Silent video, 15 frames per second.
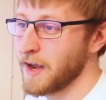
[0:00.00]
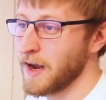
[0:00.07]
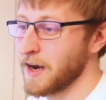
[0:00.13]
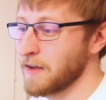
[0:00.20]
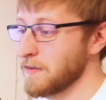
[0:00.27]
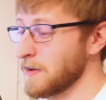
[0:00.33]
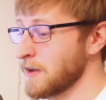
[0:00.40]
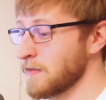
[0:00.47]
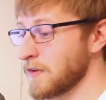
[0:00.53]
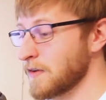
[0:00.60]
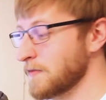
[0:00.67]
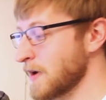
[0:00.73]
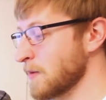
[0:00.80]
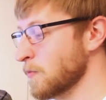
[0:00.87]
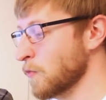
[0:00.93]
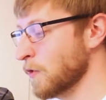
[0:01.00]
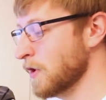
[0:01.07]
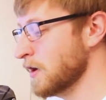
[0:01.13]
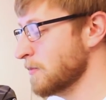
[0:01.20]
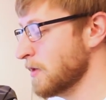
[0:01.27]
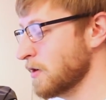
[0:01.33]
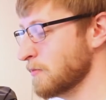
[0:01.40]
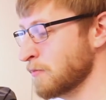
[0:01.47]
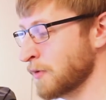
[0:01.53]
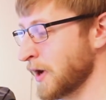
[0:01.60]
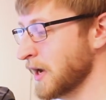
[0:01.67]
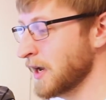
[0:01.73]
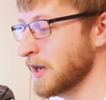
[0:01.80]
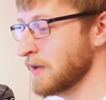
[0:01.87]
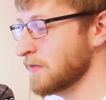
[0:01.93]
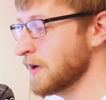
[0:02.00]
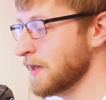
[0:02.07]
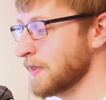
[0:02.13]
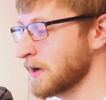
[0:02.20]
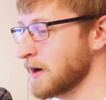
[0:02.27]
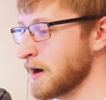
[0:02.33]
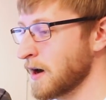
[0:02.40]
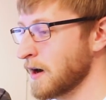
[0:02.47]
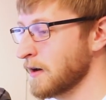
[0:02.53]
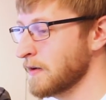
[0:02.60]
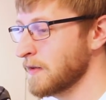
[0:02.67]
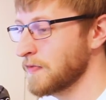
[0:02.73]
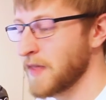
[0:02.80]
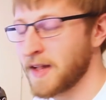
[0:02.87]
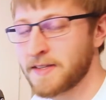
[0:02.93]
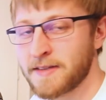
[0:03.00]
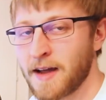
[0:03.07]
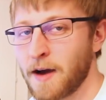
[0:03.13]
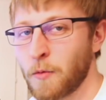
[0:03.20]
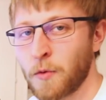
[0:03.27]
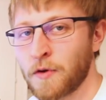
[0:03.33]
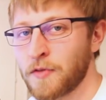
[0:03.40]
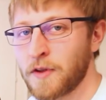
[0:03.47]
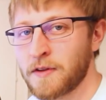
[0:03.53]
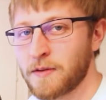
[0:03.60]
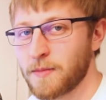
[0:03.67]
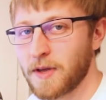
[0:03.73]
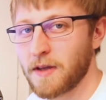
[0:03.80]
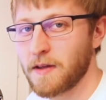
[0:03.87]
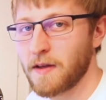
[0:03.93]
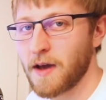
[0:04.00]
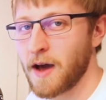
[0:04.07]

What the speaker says: And even if I'm worried about breaking even on the car, that's not worth it to me.